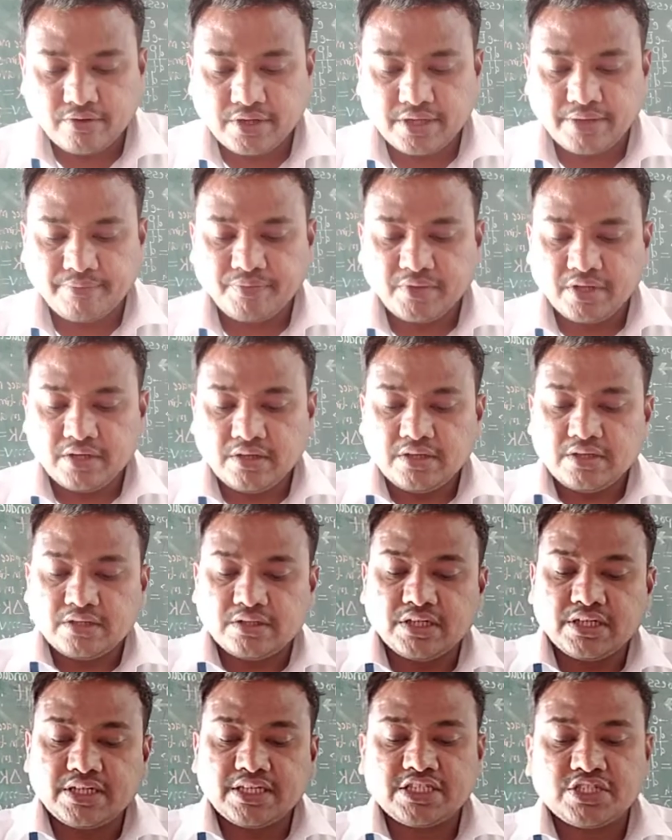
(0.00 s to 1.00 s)
Okay,
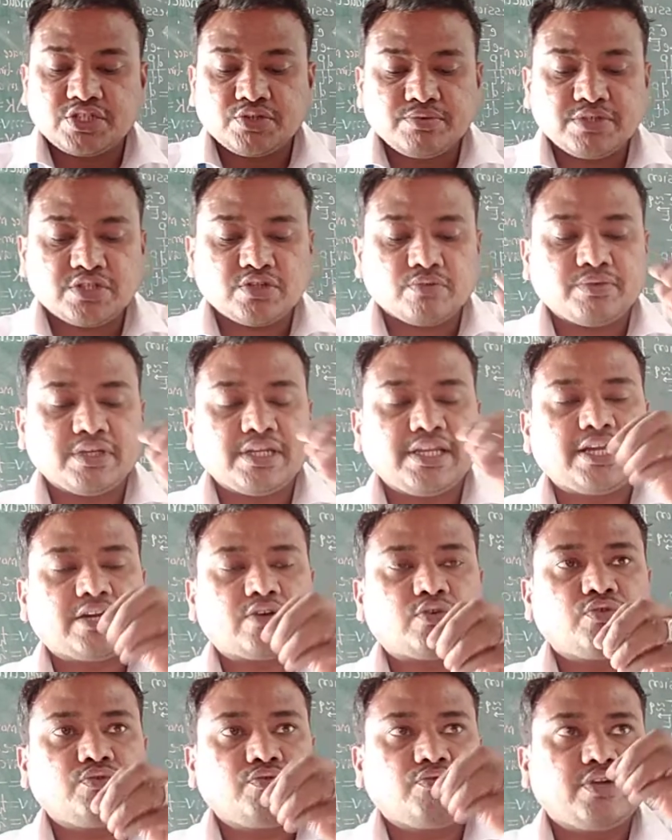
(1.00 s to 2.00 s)
the distribution of the
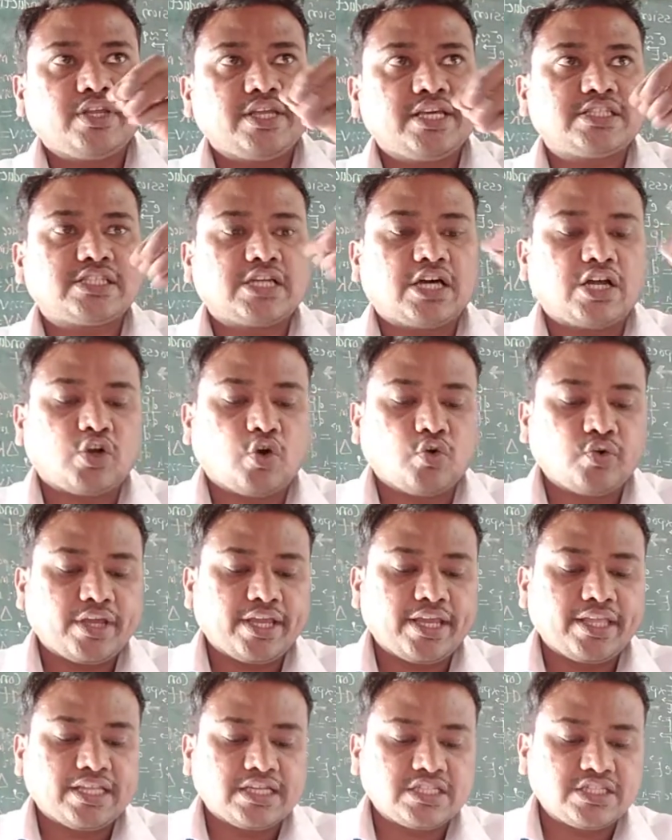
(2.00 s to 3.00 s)
electron in various
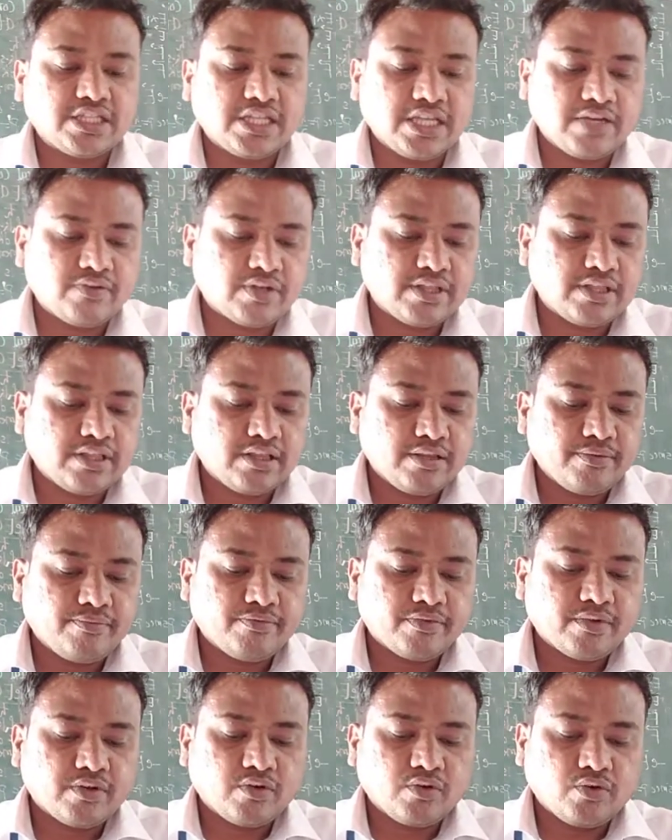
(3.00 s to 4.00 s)
allowed energy level.
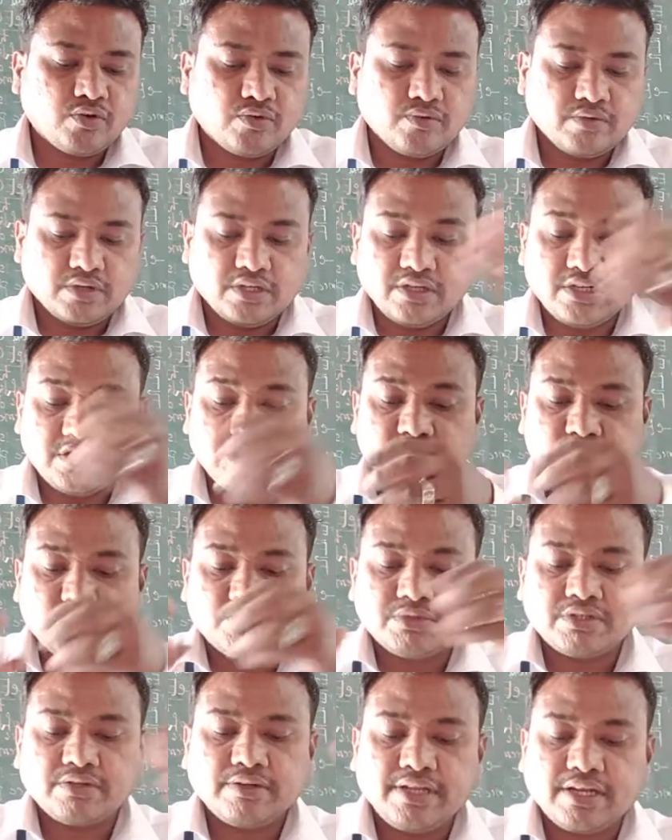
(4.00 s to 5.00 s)
The
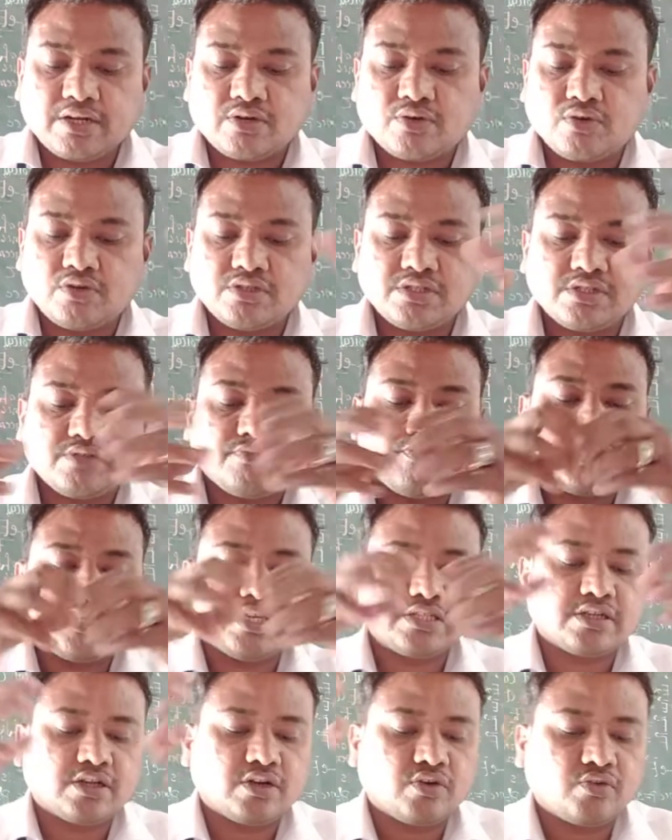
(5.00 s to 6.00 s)
distribution of electrons in
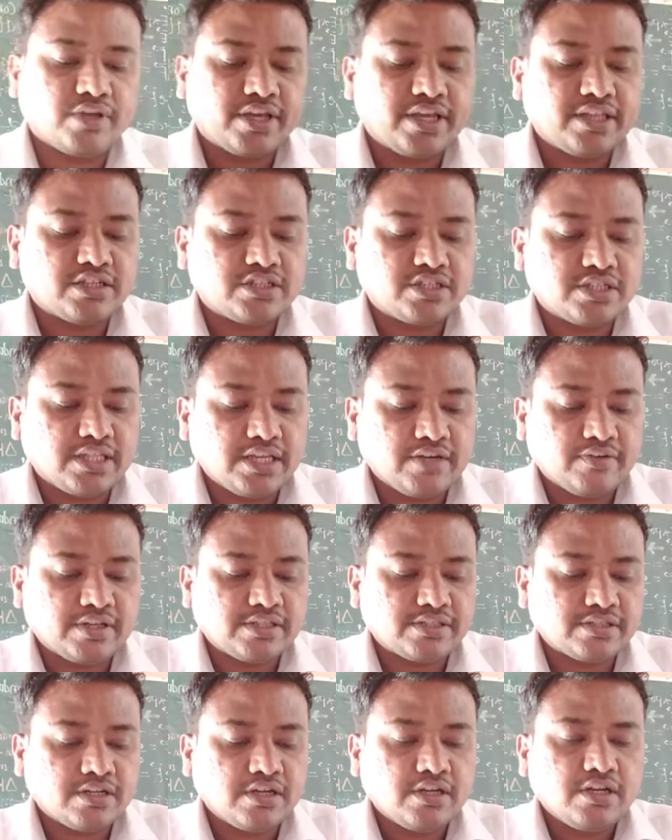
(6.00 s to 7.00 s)
various allowed energy
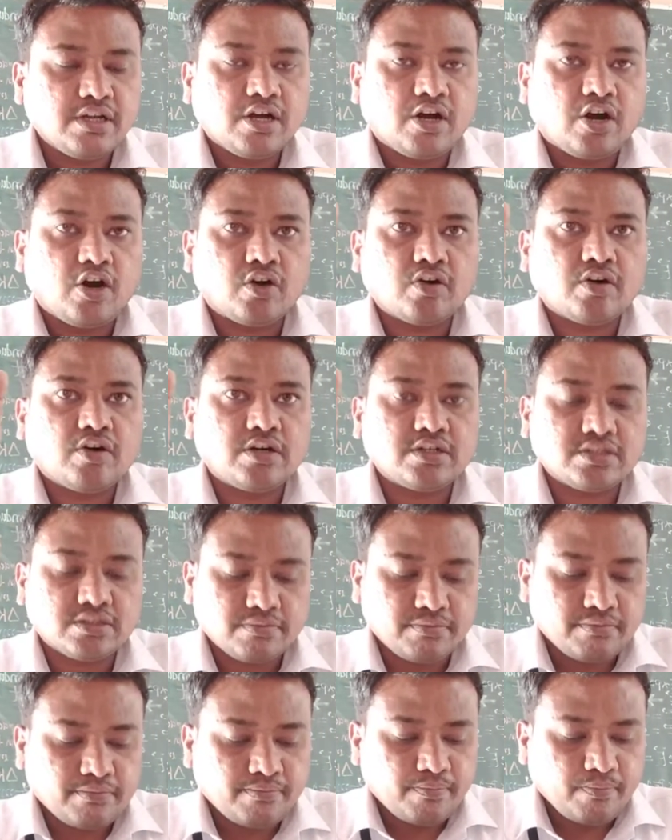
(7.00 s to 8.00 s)
levels occurs
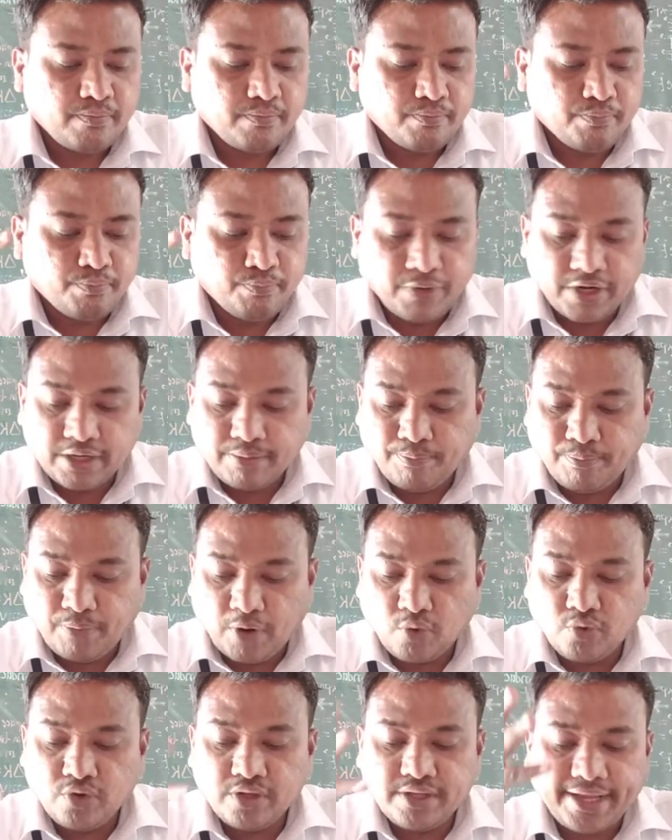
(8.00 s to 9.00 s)
per
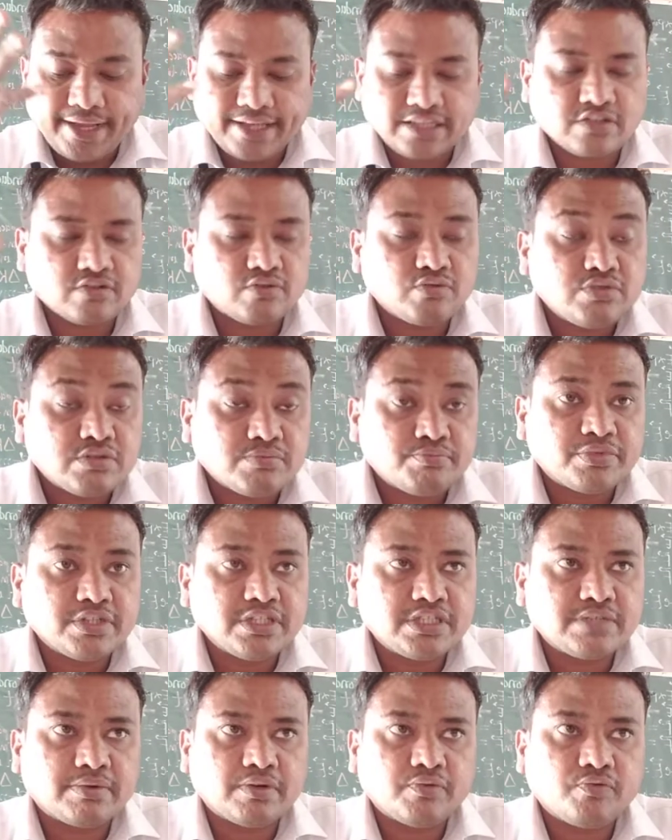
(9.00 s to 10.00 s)
Pauli's exclusion
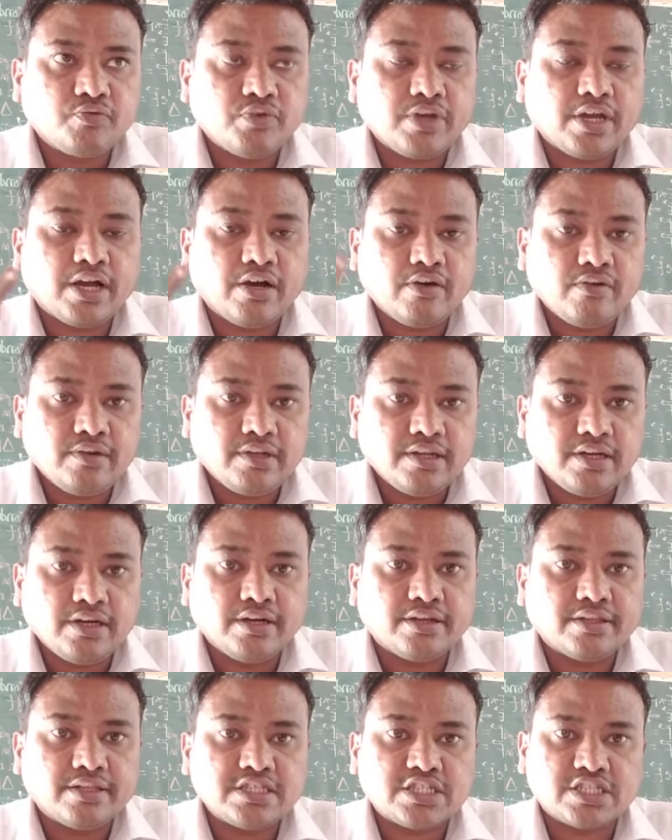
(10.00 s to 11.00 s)
principle. We have
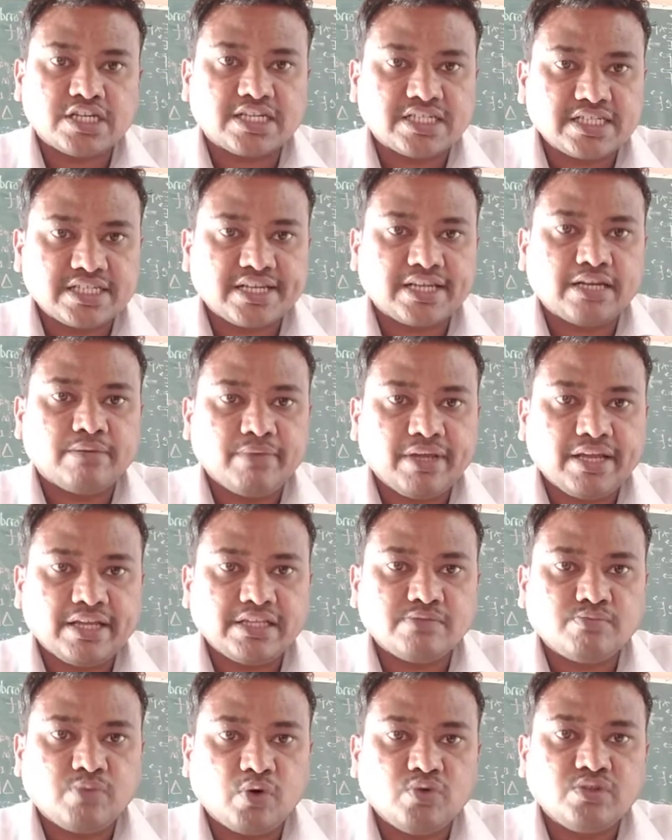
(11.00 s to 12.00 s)
learned in statistical
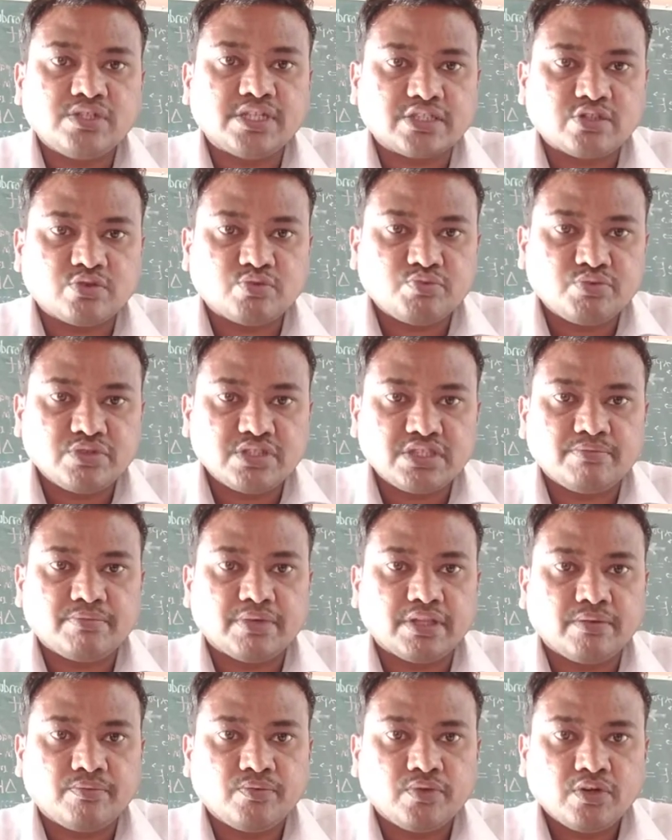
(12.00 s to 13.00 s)
mechanics Pauli's exclusion
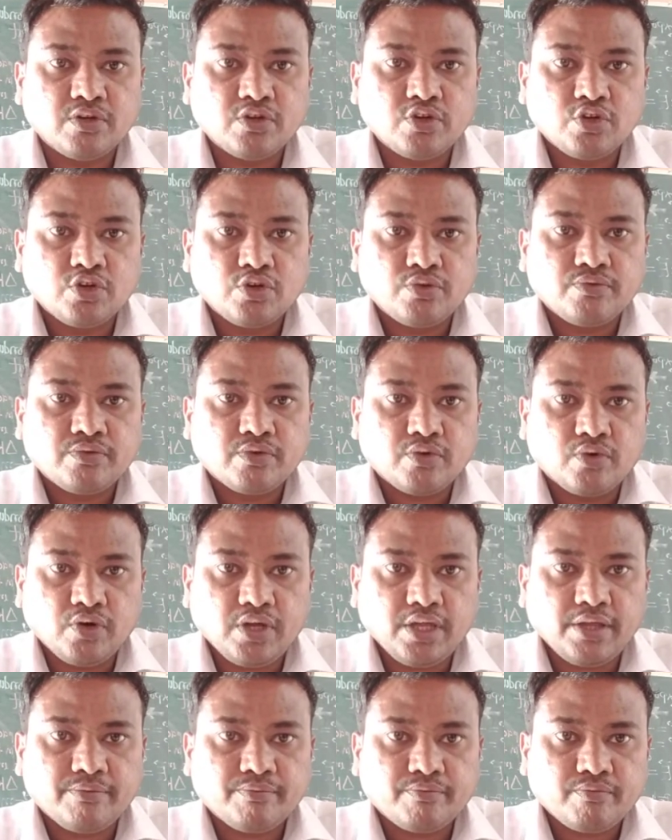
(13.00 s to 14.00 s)
principle.
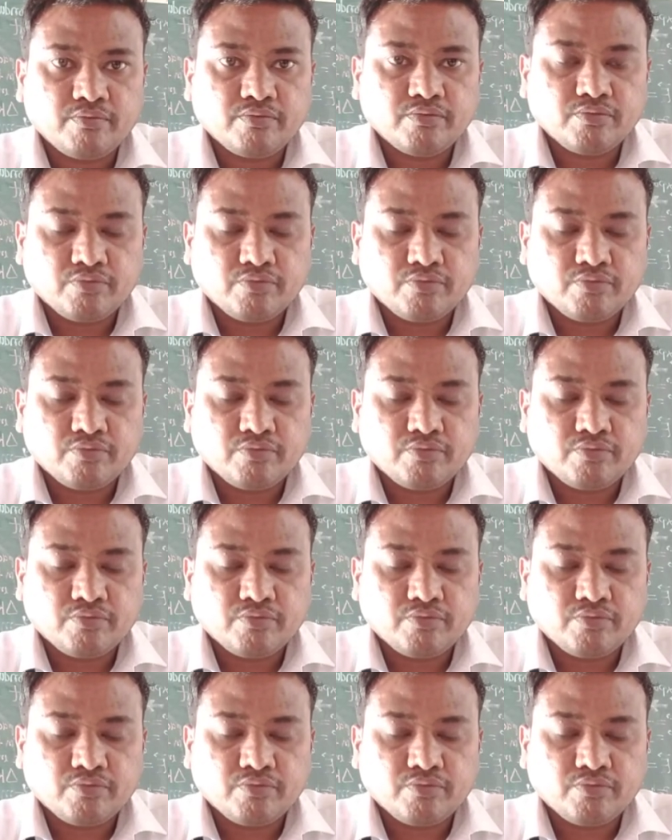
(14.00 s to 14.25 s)
Okay.